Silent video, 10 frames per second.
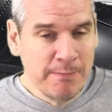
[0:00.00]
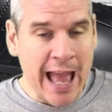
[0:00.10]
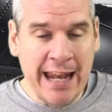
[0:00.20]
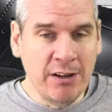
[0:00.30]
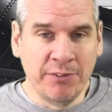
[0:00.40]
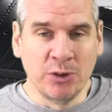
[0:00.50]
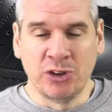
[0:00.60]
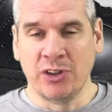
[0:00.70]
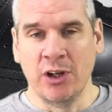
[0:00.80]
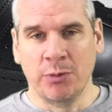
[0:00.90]
any of
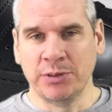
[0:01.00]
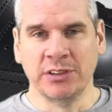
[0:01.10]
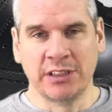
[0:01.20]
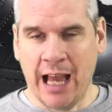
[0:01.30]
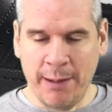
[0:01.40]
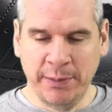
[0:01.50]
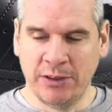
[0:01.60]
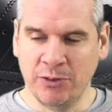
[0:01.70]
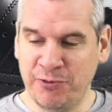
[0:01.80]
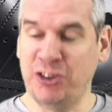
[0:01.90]
those three options, happy
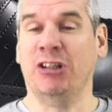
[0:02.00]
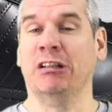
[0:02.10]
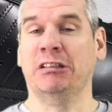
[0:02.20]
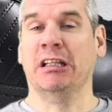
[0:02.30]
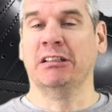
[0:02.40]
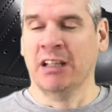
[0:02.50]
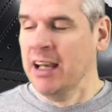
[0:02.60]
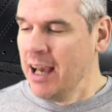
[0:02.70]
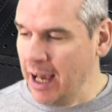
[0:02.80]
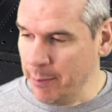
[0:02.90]
to facilitate.
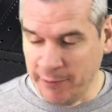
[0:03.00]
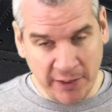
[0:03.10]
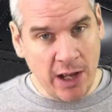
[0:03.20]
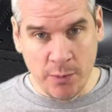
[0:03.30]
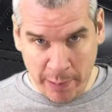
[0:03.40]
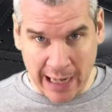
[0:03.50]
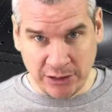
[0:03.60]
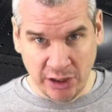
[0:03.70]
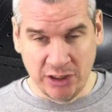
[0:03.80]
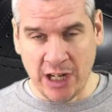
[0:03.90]
But for now,
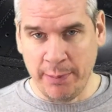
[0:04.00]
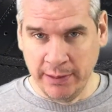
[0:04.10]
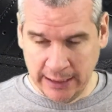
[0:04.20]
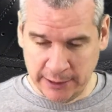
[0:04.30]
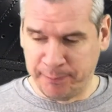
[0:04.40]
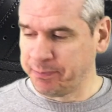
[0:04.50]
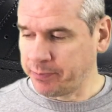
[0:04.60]
back to the Japanese.